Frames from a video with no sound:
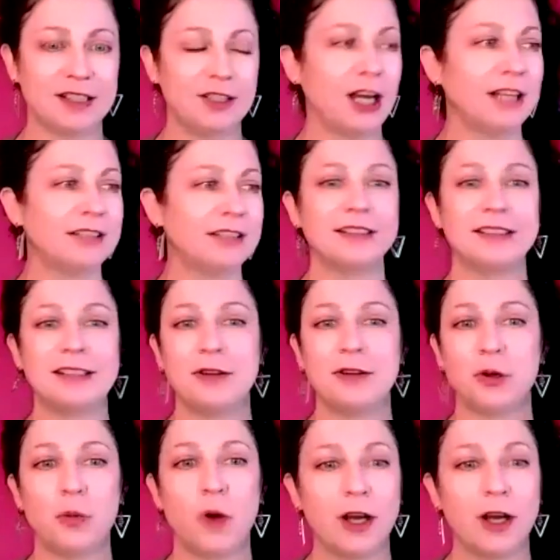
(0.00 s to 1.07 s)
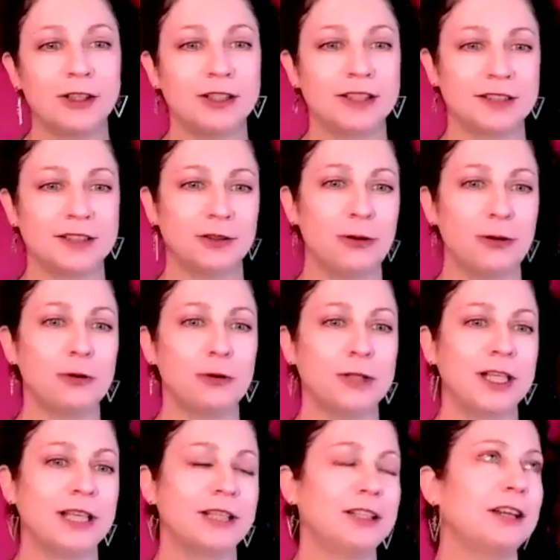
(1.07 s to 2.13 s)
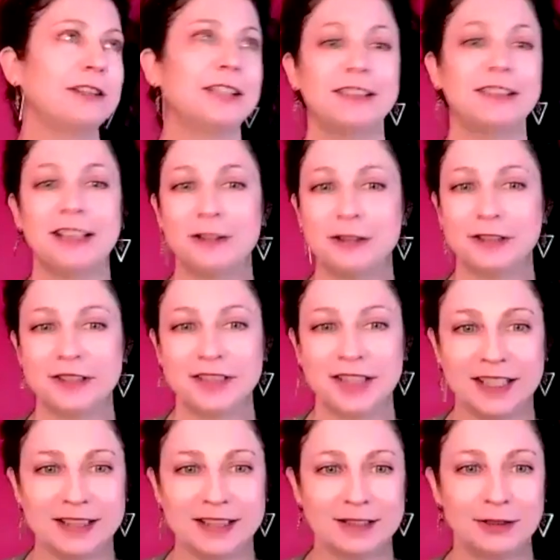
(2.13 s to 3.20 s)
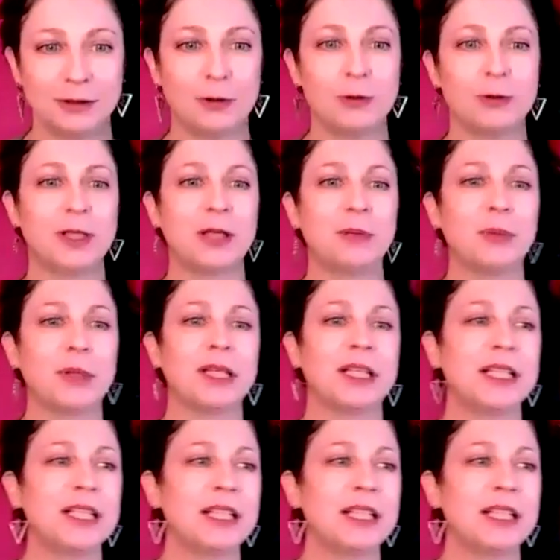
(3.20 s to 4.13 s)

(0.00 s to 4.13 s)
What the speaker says: And not that the other water isn't holy, and not that the other site isn't holy, but